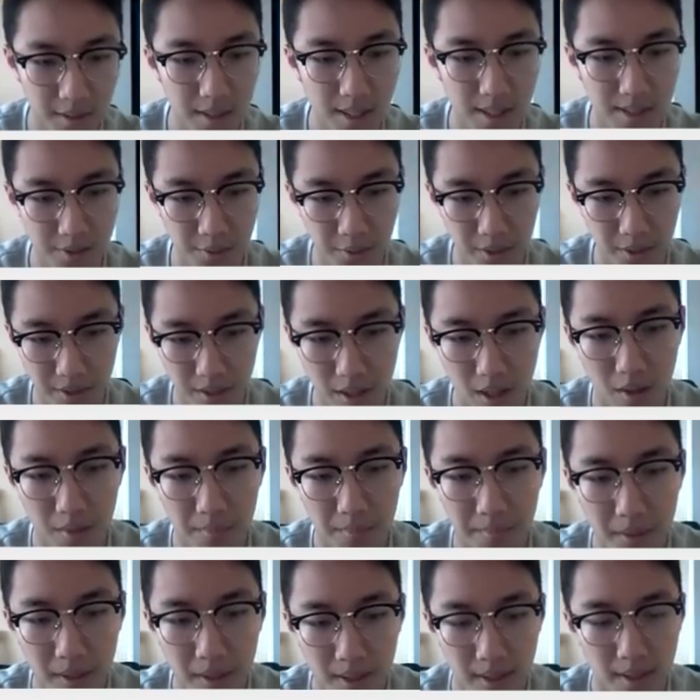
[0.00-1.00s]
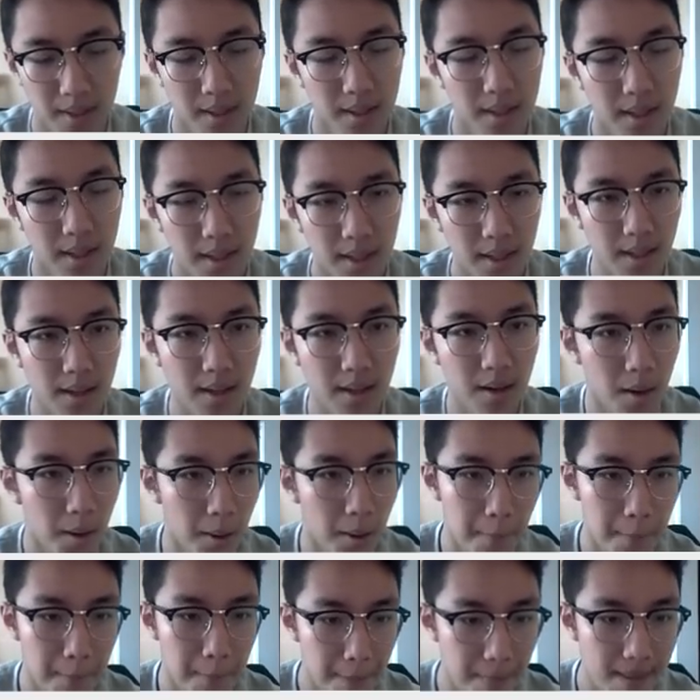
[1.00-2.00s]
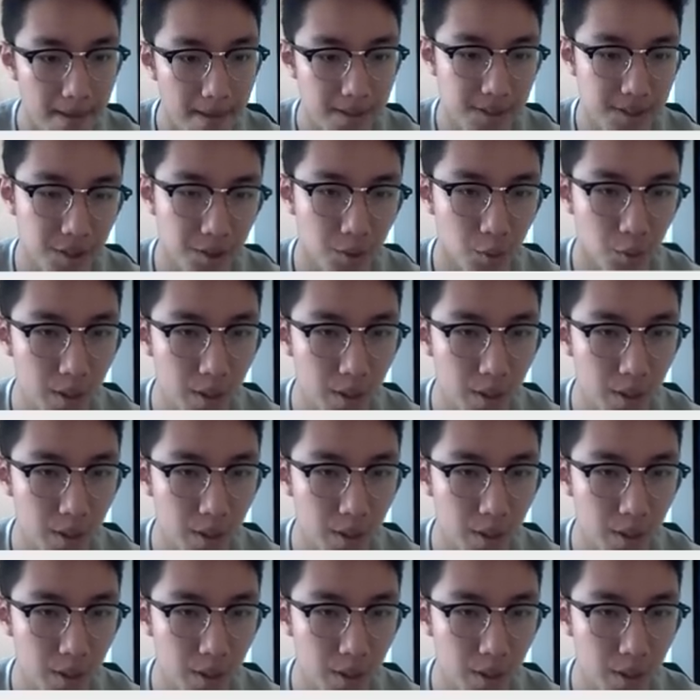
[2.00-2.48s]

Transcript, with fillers: you guys already know. Um, so the